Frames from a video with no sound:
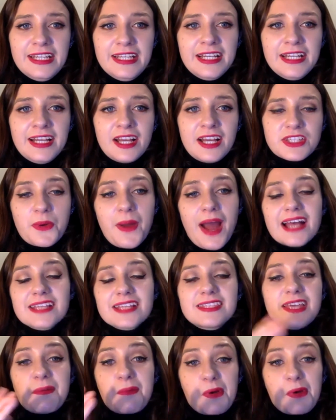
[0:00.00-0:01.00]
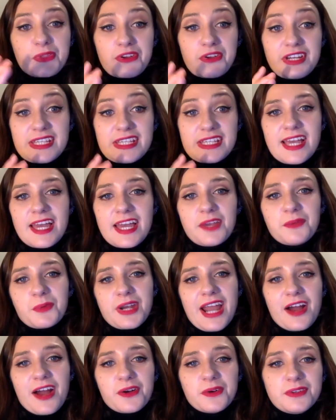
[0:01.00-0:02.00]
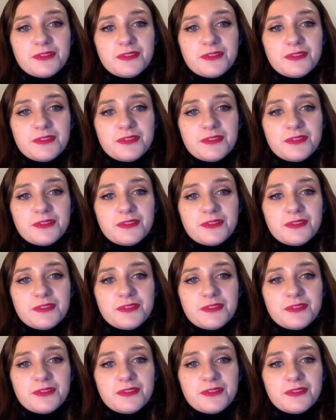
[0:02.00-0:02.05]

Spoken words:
So as they both already said, we're now